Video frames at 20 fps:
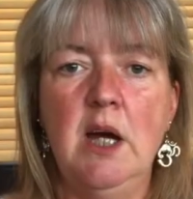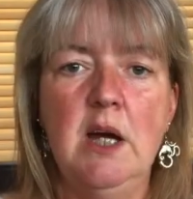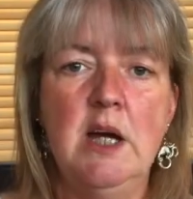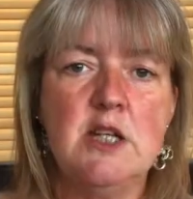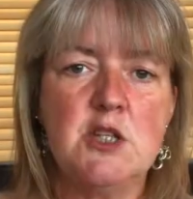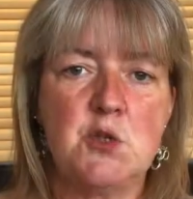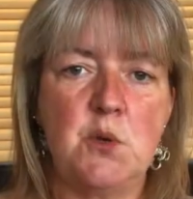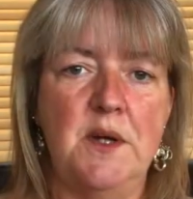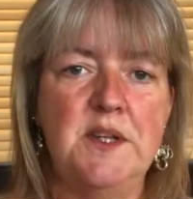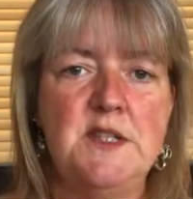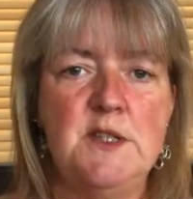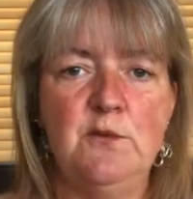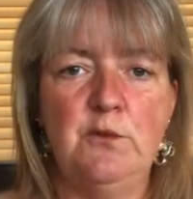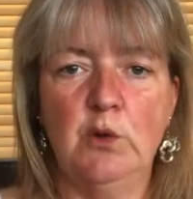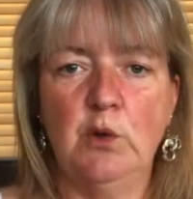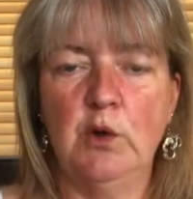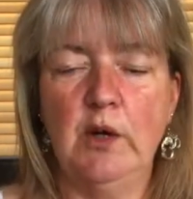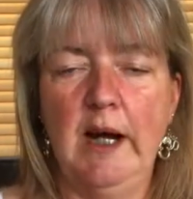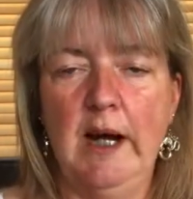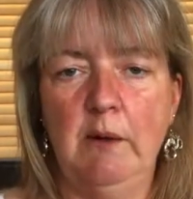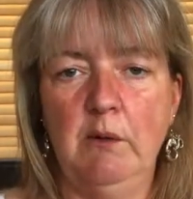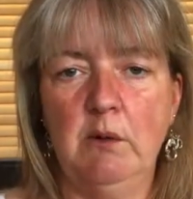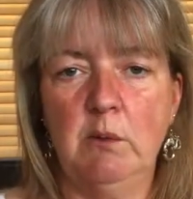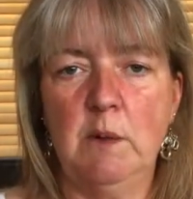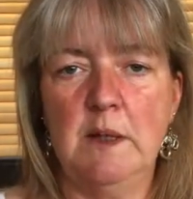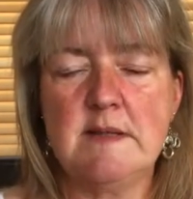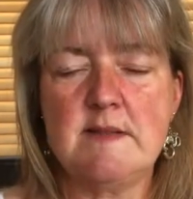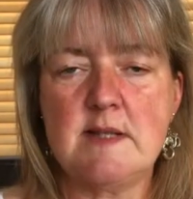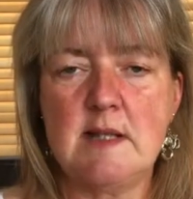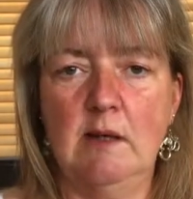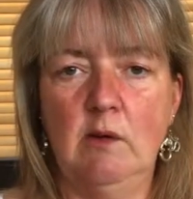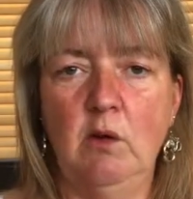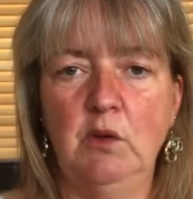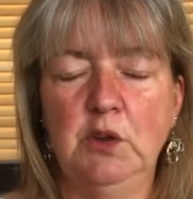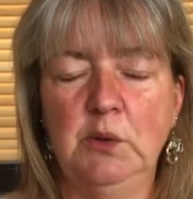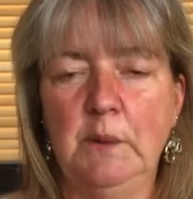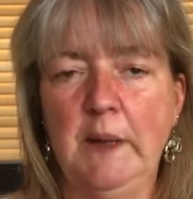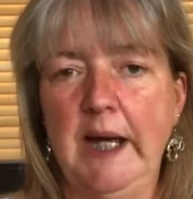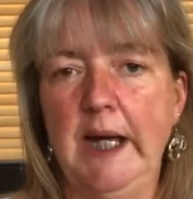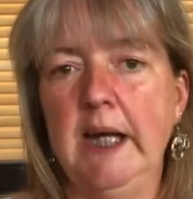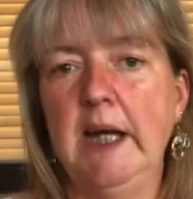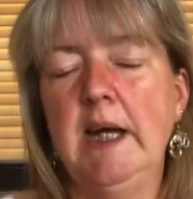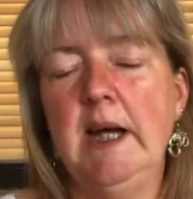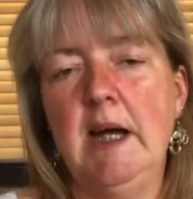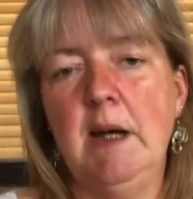24-hour ones along the way,